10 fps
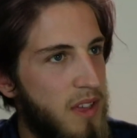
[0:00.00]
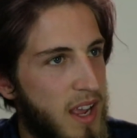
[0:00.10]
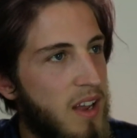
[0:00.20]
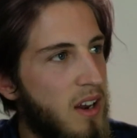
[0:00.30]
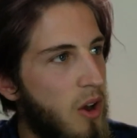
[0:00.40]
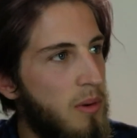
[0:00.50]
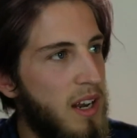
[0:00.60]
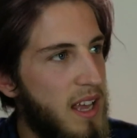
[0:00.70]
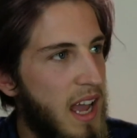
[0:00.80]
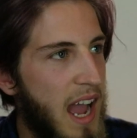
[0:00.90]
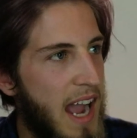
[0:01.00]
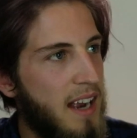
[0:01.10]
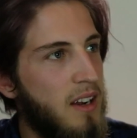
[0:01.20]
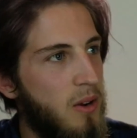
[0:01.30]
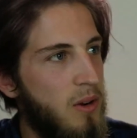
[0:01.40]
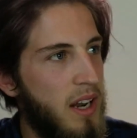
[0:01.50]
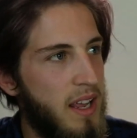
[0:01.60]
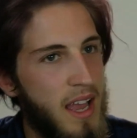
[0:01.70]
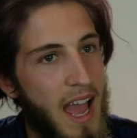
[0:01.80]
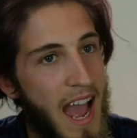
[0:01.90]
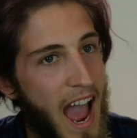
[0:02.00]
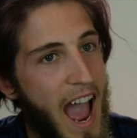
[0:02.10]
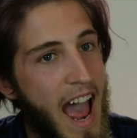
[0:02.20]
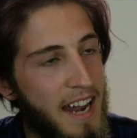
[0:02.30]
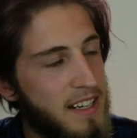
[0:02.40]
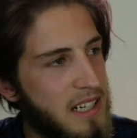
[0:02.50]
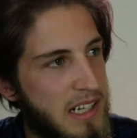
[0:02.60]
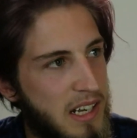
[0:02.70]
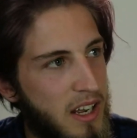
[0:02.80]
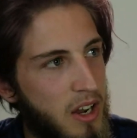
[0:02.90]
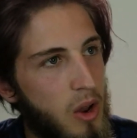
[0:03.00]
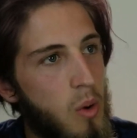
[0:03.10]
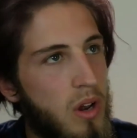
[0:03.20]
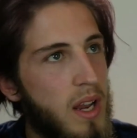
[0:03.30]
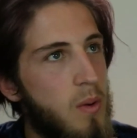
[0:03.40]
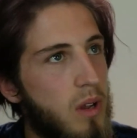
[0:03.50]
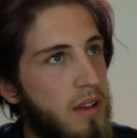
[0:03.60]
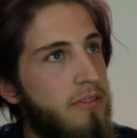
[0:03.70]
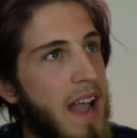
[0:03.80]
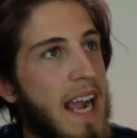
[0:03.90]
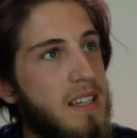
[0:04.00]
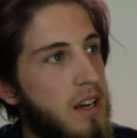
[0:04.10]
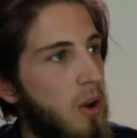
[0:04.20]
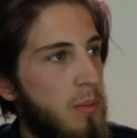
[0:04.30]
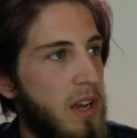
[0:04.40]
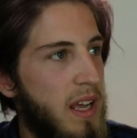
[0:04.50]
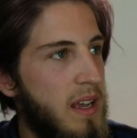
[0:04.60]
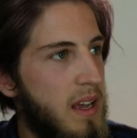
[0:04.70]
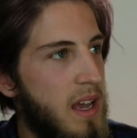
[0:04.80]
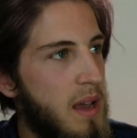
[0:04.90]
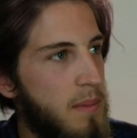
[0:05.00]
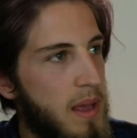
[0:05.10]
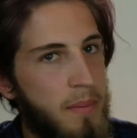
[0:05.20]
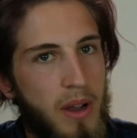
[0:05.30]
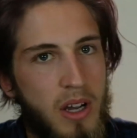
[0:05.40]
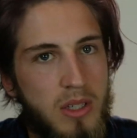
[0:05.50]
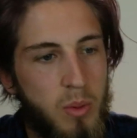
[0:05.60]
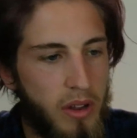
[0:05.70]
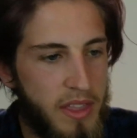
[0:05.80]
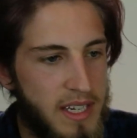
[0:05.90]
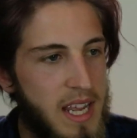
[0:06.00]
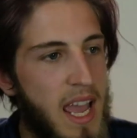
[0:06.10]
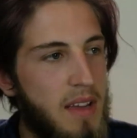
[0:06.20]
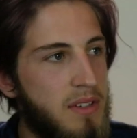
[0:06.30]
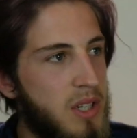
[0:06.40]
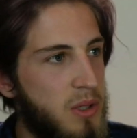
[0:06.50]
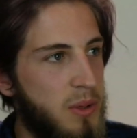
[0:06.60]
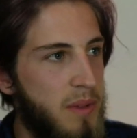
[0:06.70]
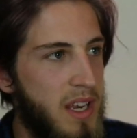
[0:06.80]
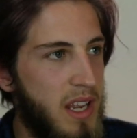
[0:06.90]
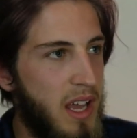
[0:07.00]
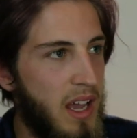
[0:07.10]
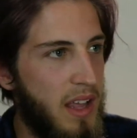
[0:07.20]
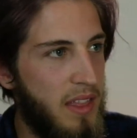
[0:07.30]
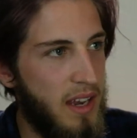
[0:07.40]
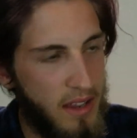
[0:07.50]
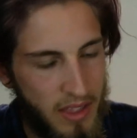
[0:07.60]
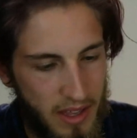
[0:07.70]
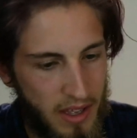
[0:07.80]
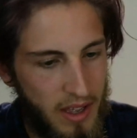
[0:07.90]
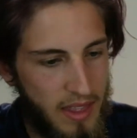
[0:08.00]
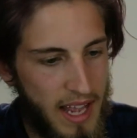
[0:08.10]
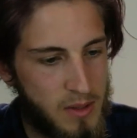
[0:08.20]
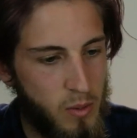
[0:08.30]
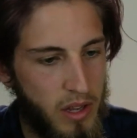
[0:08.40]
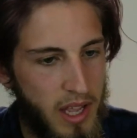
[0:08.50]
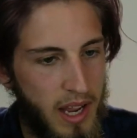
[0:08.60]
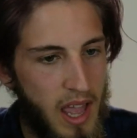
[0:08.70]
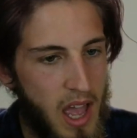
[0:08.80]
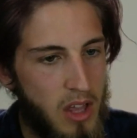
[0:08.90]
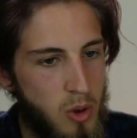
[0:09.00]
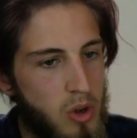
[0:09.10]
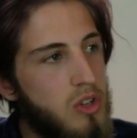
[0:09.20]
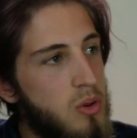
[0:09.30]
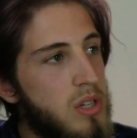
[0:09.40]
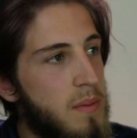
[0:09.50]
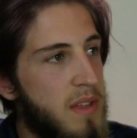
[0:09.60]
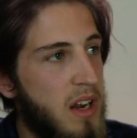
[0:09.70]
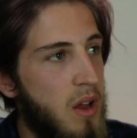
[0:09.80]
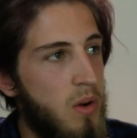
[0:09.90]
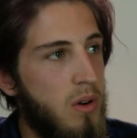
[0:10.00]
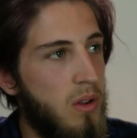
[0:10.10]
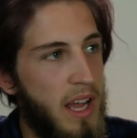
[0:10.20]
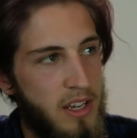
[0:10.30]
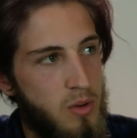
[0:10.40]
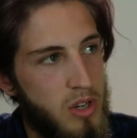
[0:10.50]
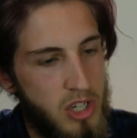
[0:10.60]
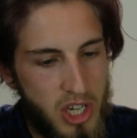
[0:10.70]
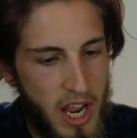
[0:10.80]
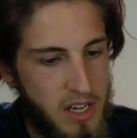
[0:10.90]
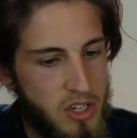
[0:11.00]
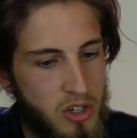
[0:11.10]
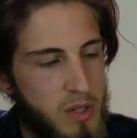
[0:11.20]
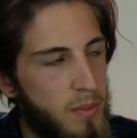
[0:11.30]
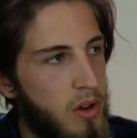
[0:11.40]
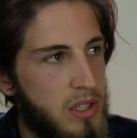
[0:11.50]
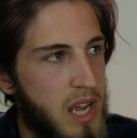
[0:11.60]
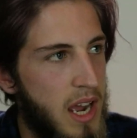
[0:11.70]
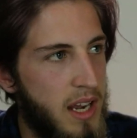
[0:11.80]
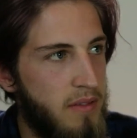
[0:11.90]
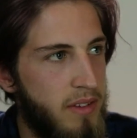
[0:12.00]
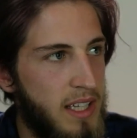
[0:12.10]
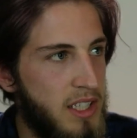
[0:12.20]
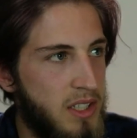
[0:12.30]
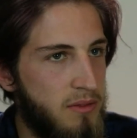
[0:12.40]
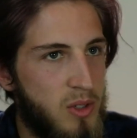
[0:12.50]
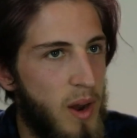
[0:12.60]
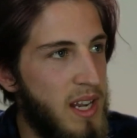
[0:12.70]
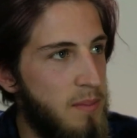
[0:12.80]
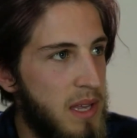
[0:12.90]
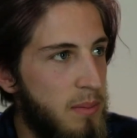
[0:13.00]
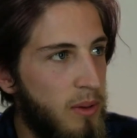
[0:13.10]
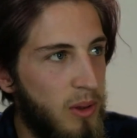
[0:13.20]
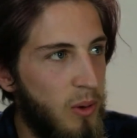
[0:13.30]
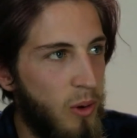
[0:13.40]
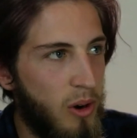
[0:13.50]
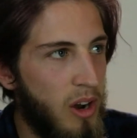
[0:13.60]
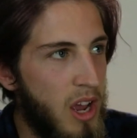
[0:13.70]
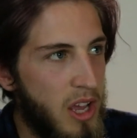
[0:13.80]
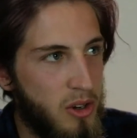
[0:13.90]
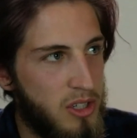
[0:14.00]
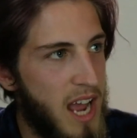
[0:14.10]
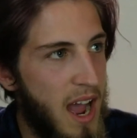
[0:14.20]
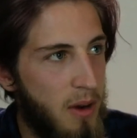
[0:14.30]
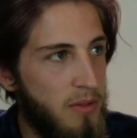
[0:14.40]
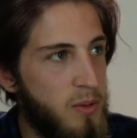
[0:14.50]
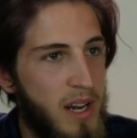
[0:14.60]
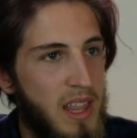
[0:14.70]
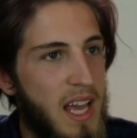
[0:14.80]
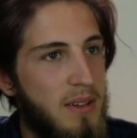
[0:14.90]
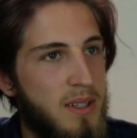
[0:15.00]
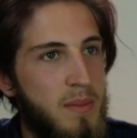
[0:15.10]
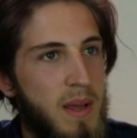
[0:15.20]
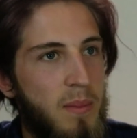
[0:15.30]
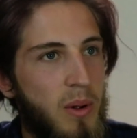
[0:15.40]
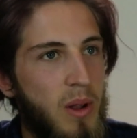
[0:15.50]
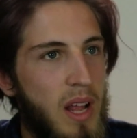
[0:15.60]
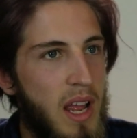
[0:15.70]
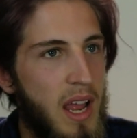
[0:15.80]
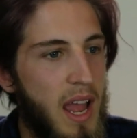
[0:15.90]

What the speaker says: think globally, act locally, and locally will affect globally. Because we're in the day of social media and that's one thing. You can do something local and you can change your small tiny village of 20 people or your town of 20,000 people.